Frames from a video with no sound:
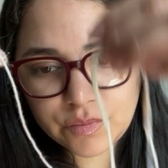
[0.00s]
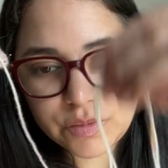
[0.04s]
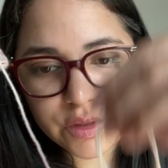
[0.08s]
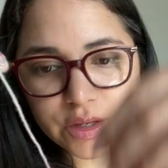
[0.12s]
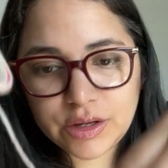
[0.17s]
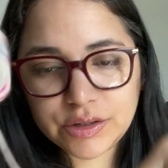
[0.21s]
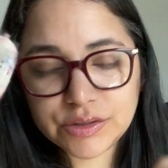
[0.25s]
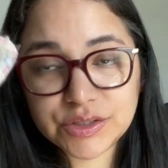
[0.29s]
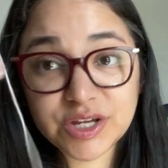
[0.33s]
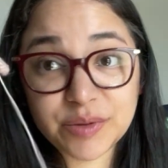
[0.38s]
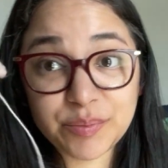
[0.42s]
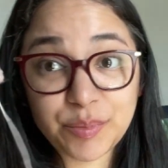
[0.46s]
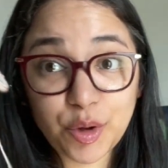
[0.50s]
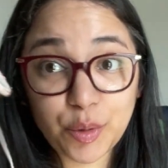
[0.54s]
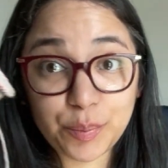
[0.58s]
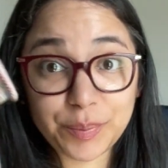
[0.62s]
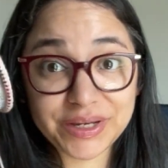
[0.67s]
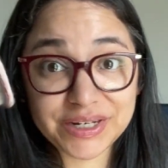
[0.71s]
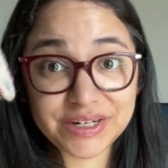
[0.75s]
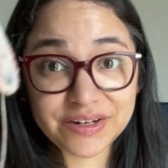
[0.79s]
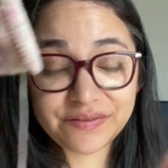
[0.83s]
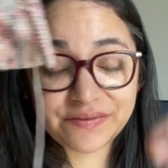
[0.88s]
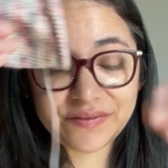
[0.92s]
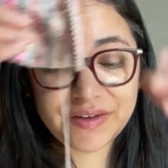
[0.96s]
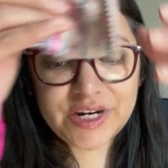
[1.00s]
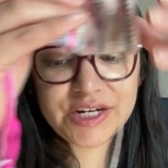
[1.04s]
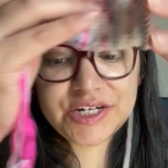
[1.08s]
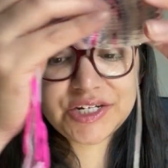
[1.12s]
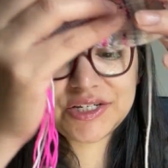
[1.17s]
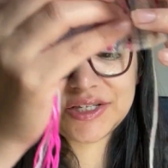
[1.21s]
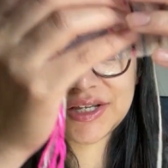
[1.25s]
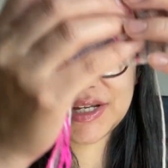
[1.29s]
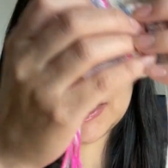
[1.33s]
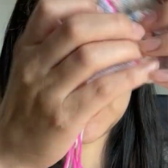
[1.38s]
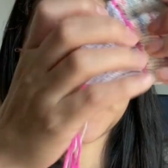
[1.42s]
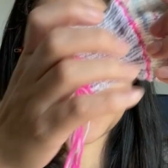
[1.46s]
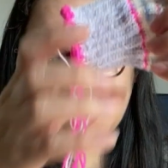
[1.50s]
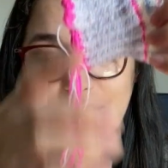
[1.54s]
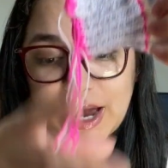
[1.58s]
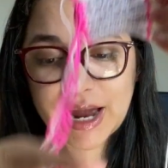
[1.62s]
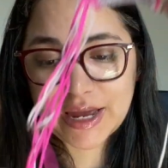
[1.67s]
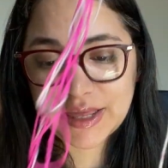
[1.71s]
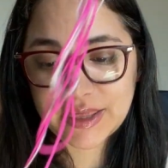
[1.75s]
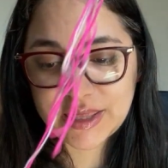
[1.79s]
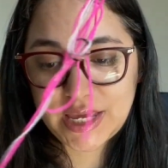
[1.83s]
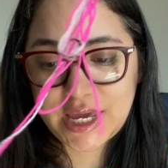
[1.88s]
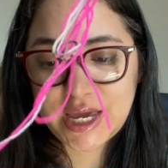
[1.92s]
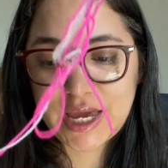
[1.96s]
So I'm hoping to finish this
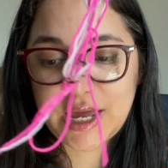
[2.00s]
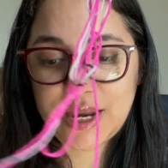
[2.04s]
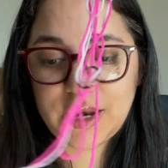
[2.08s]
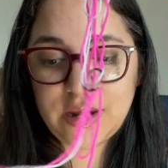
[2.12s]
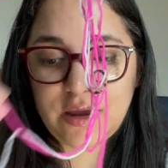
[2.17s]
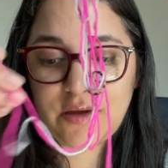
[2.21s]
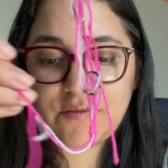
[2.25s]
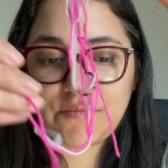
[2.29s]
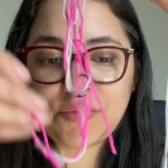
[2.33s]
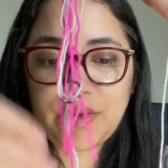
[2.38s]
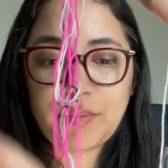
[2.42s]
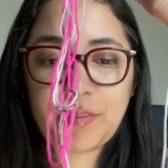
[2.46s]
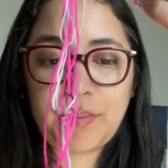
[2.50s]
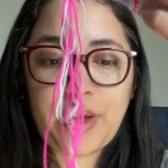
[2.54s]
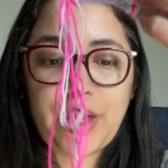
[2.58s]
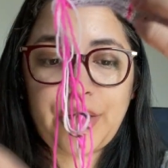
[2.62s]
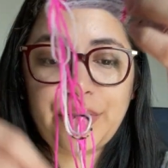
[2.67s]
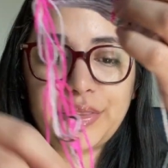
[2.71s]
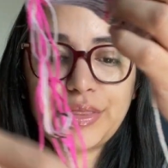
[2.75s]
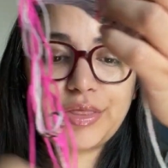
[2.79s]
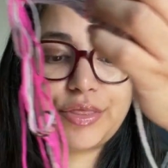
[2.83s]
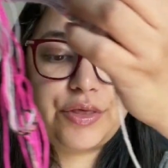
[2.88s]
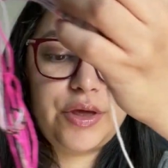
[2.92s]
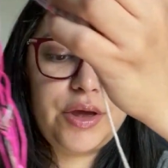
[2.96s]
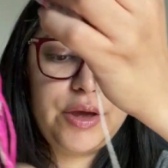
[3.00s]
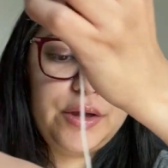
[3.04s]
by the end of the month.